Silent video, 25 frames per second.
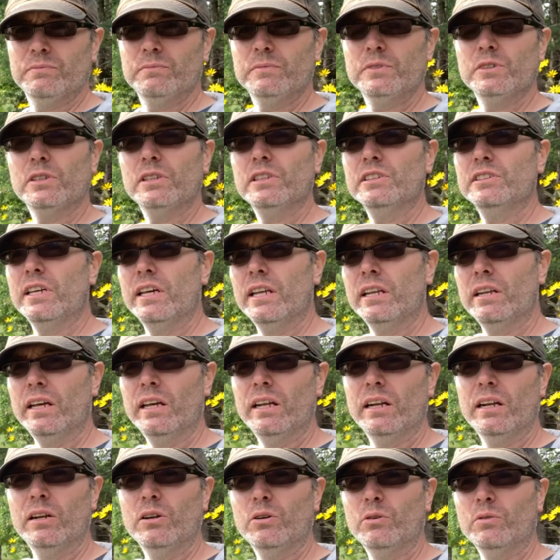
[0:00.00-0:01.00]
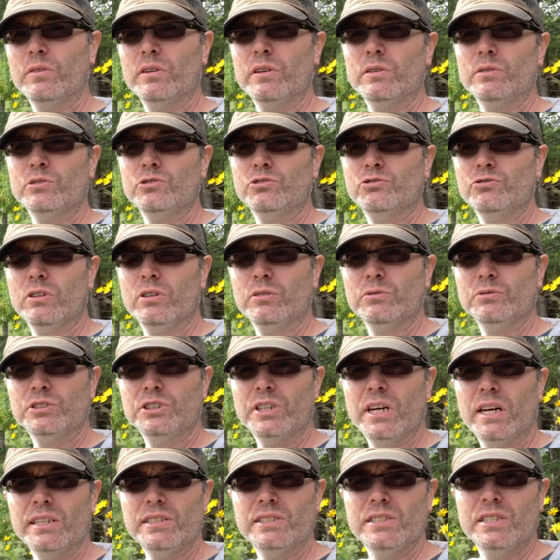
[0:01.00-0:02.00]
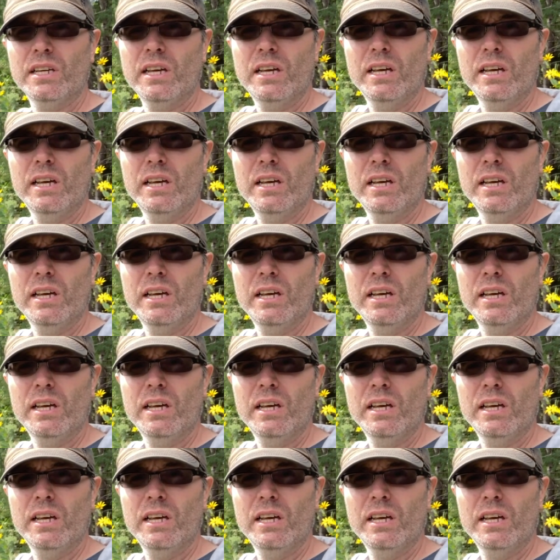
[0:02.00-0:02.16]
So let's head on over to those drone shots.